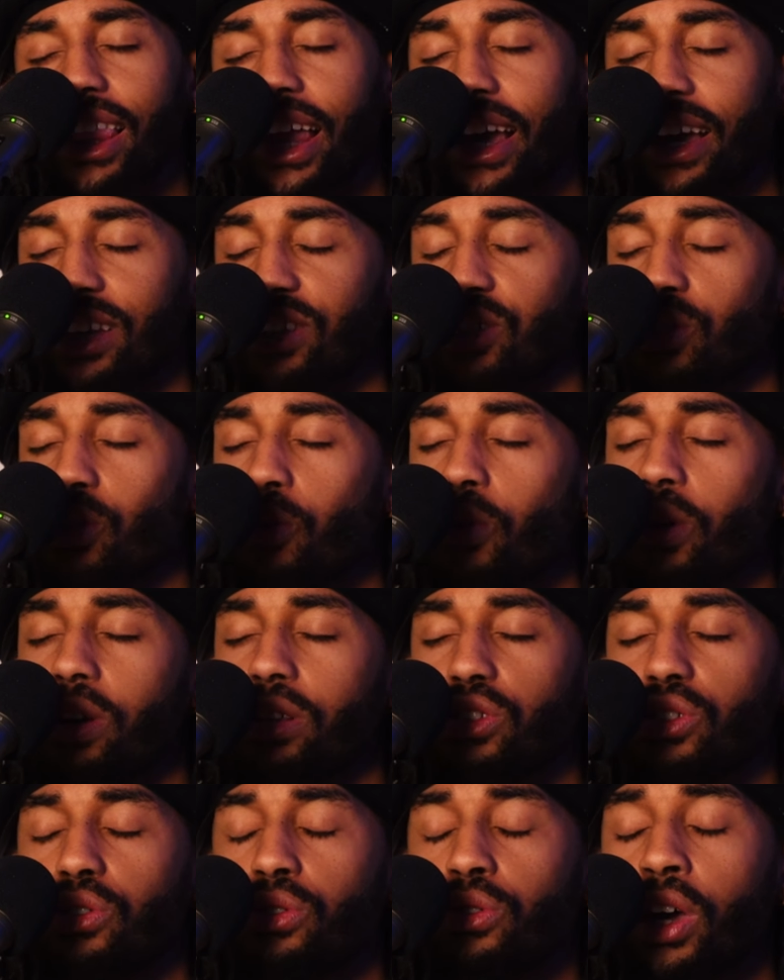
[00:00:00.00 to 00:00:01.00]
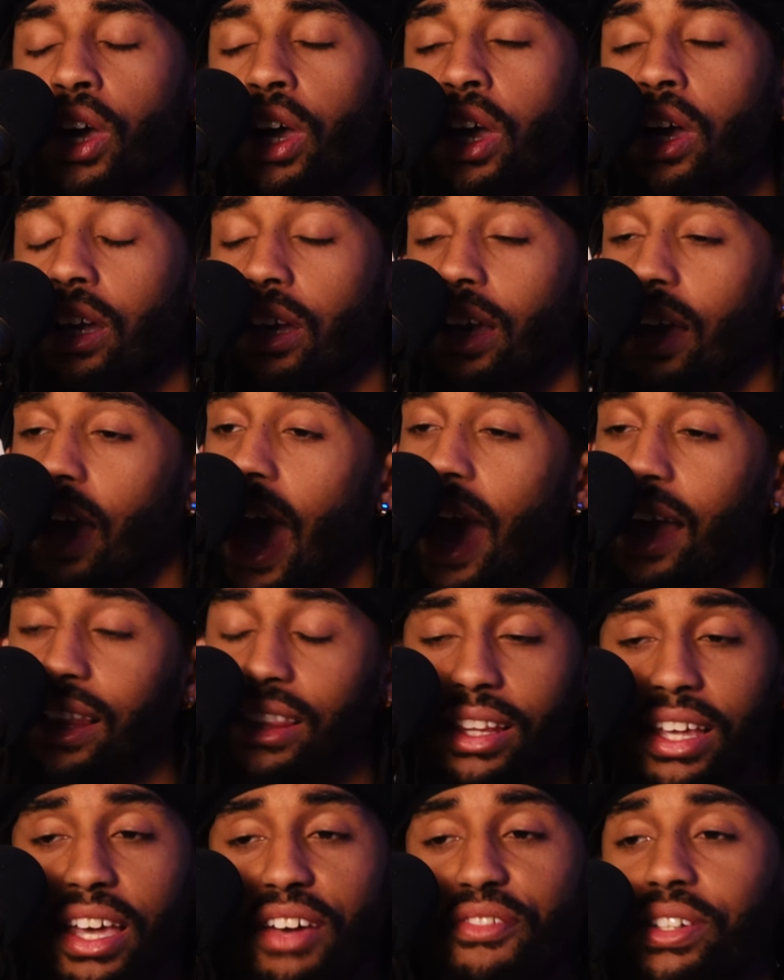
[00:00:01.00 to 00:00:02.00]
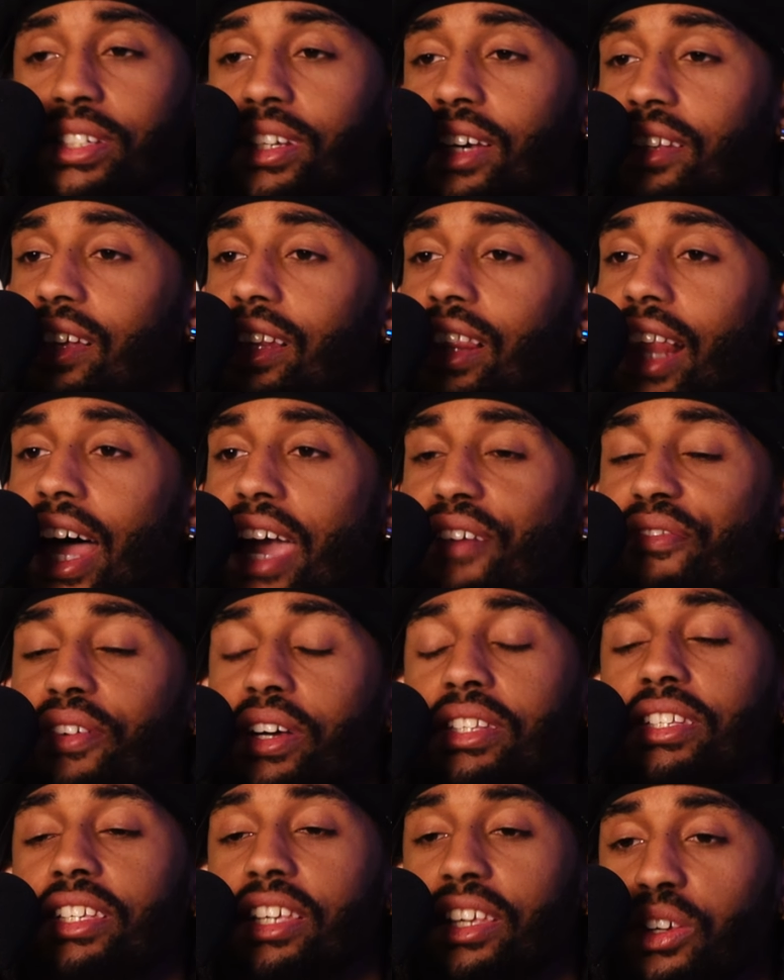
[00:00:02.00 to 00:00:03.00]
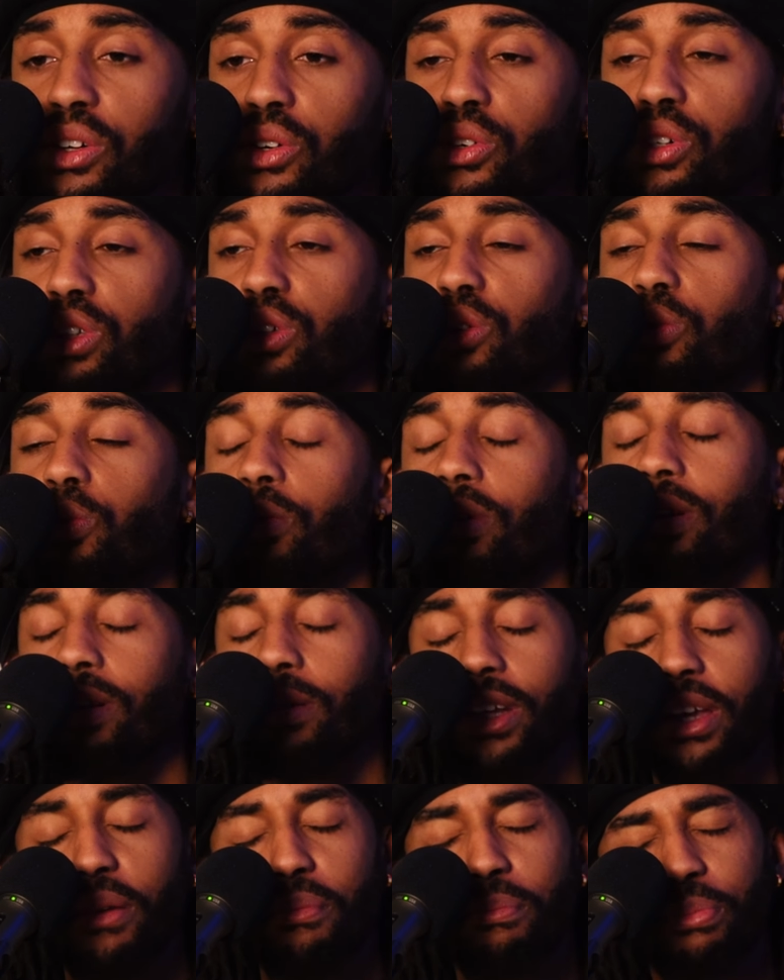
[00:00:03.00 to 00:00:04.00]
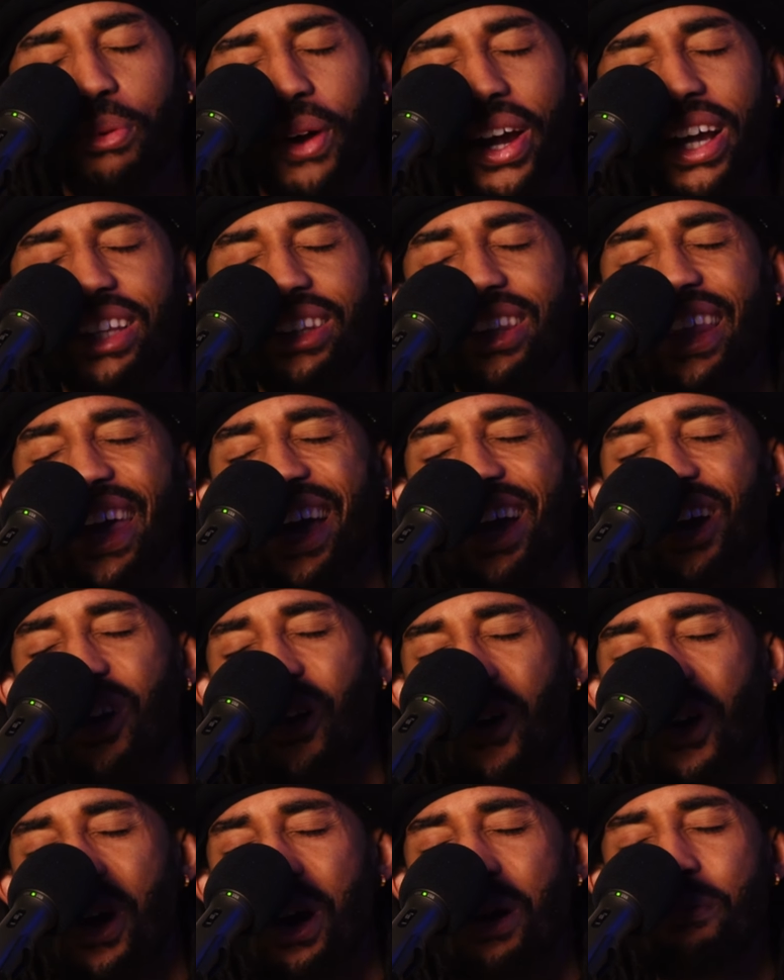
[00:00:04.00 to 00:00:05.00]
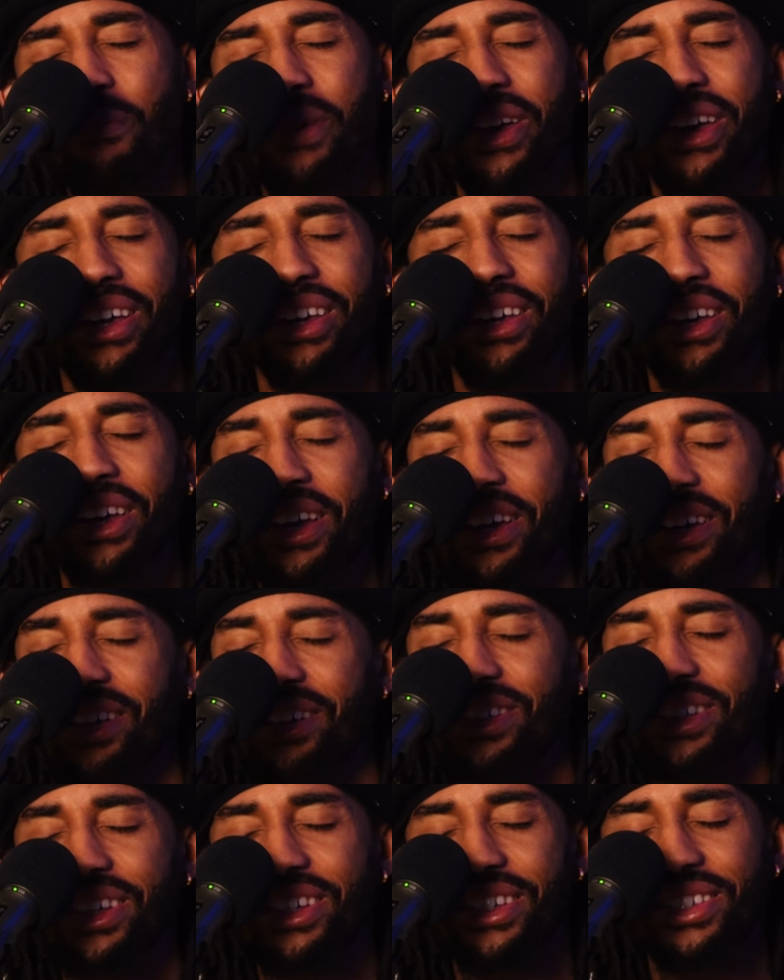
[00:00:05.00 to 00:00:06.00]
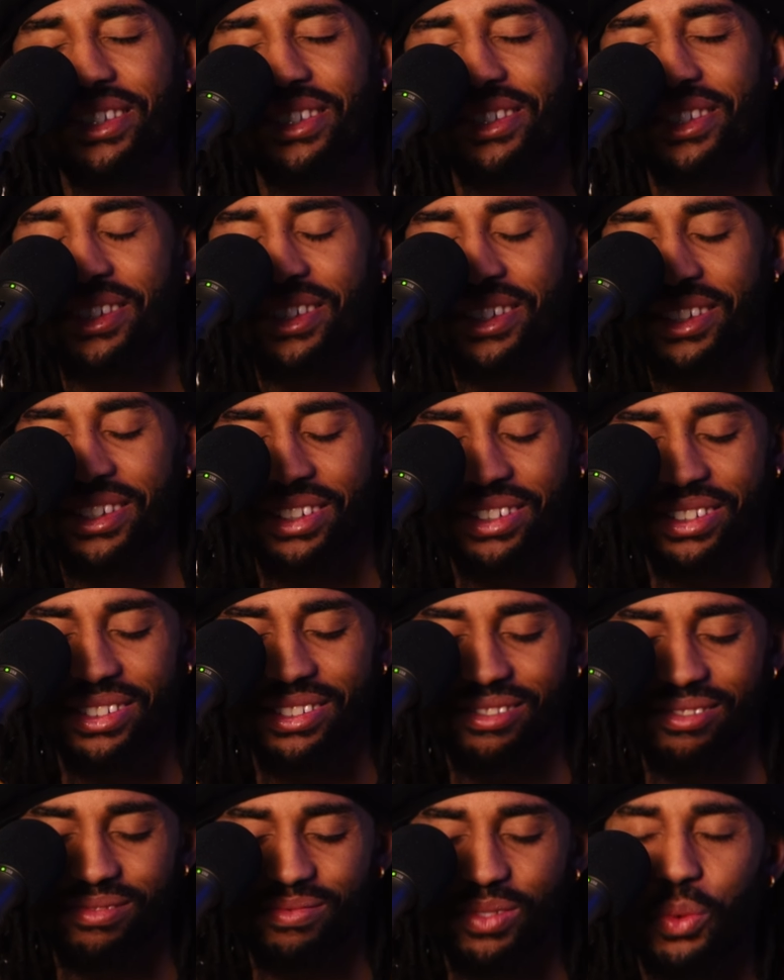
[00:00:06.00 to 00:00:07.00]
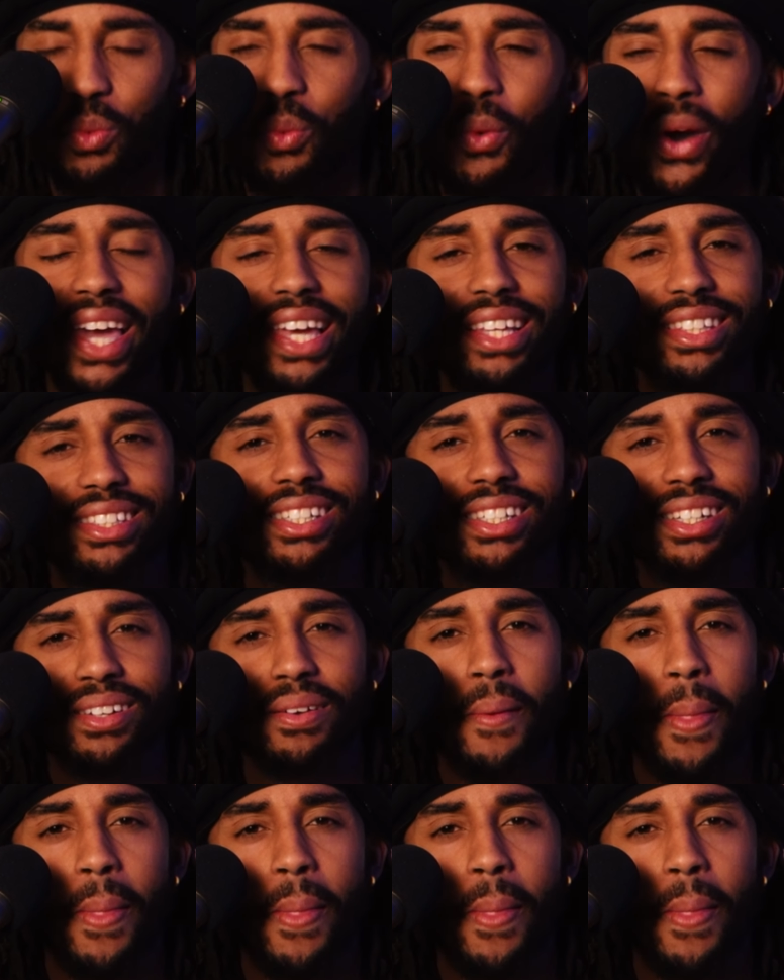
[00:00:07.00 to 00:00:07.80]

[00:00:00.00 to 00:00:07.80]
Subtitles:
like, it's going to live another life until you can break that karmic just weight.